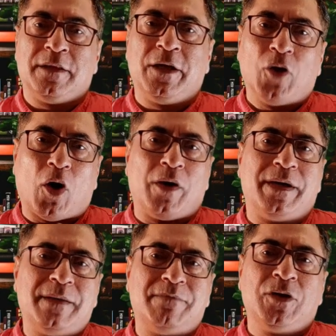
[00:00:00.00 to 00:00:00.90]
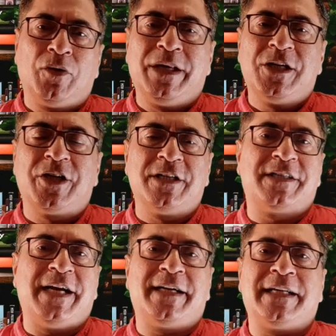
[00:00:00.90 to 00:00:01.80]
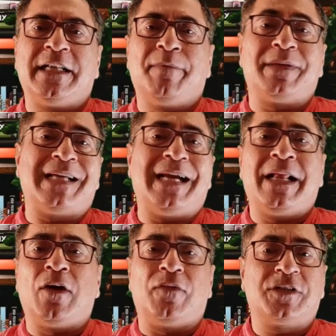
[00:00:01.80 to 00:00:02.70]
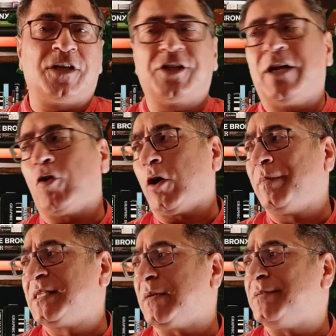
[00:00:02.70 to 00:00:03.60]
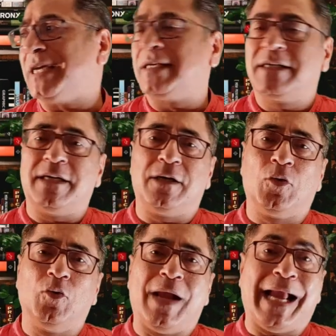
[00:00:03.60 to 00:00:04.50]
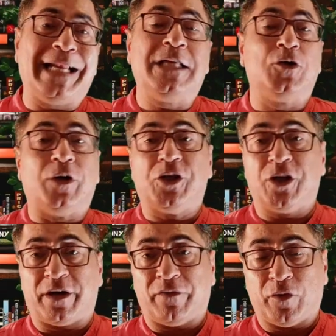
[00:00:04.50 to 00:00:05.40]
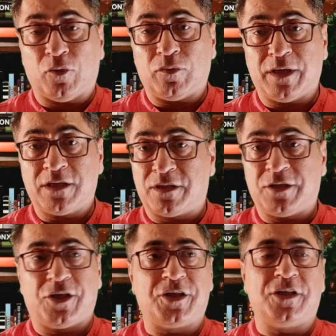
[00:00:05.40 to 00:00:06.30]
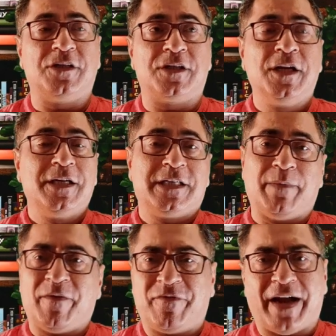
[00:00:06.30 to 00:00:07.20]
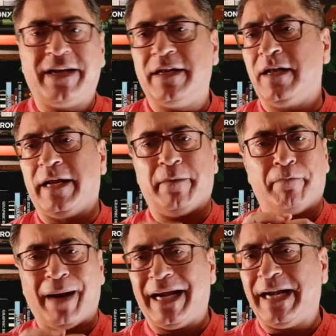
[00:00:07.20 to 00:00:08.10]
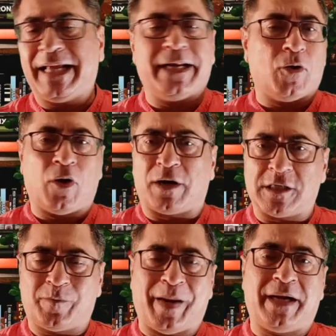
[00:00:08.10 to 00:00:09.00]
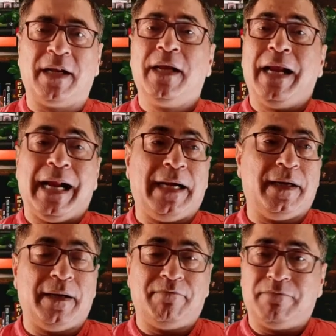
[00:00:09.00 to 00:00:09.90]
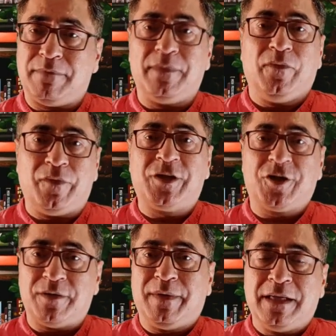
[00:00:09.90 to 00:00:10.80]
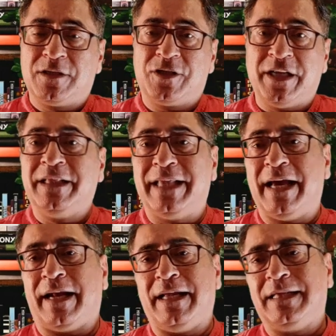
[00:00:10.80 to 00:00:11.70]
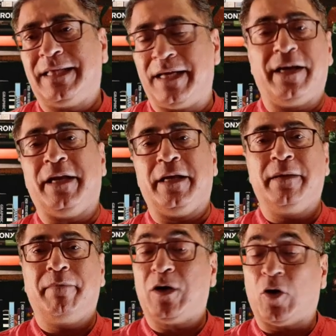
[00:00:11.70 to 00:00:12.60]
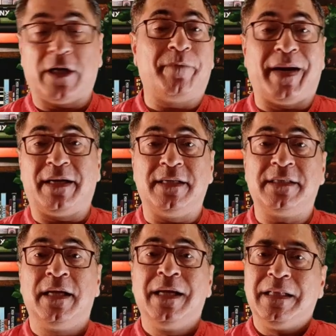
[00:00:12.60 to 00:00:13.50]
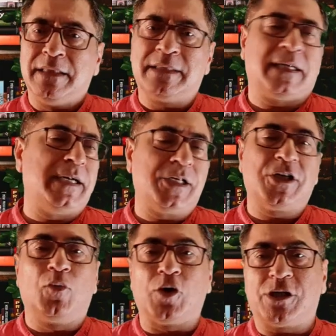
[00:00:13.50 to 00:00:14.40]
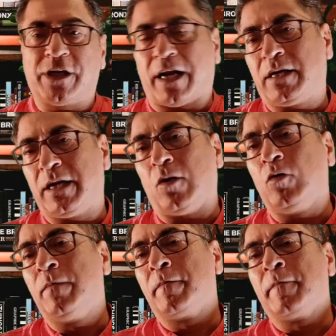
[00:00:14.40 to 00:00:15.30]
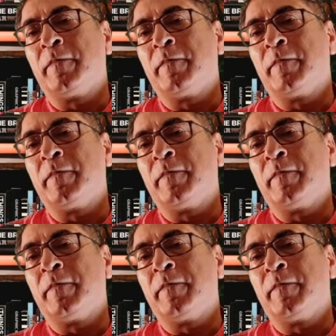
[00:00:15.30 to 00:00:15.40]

The law, initially stated that the presiding officer shall not be subjected to any judicial review. His decisions shall be final and binding in all respect, and which is still there in theory, but not in practice. This condition was struck down